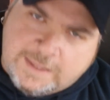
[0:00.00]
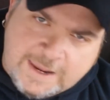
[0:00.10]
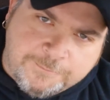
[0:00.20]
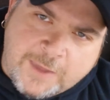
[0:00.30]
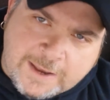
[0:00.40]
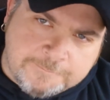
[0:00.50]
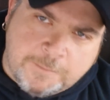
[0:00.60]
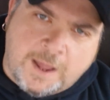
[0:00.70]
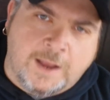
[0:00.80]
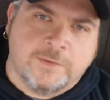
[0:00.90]
Keep that
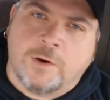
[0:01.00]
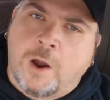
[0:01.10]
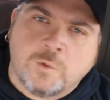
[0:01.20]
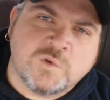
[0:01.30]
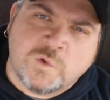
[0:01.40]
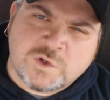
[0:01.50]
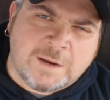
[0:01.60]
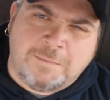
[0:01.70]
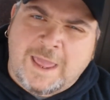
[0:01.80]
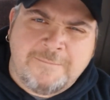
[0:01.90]
in mind. They're always going to
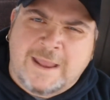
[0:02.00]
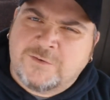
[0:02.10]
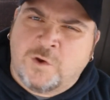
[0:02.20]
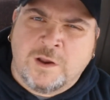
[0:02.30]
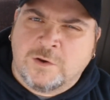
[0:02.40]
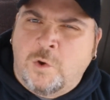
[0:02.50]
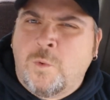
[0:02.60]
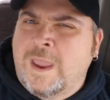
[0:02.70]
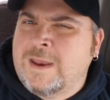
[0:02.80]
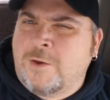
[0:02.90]
try to blame that truck. No
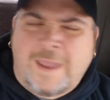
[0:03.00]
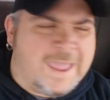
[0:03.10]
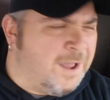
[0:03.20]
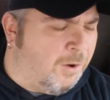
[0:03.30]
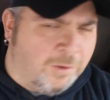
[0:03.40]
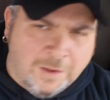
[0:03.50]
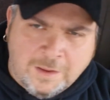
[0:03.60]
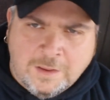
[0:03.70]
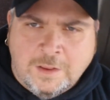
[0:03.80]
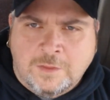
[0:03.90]
way, no how.
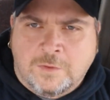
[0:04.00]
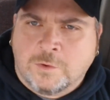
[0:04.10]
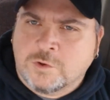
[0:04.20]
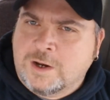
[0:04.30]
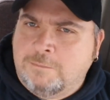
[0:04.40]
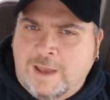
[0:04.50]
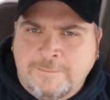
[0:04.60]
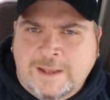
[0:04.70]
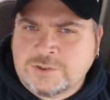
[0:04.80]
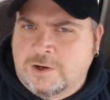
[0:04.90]
They're going to try to
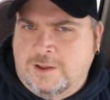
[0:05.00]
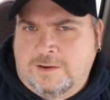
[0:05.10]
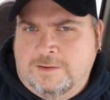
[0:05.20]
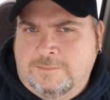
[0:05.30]
blame that truck.